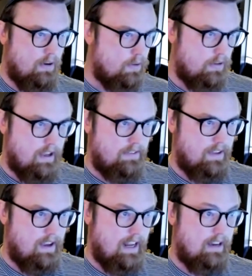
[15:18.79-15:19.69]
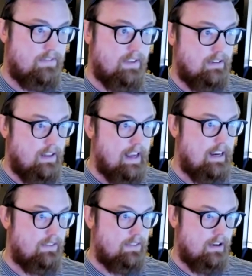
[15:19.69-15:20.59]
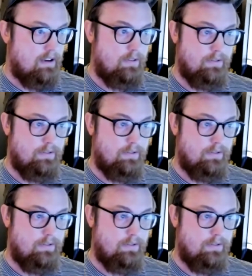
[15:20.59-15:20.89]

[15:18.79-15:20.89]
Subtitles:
order that thing, and if they like it, they go,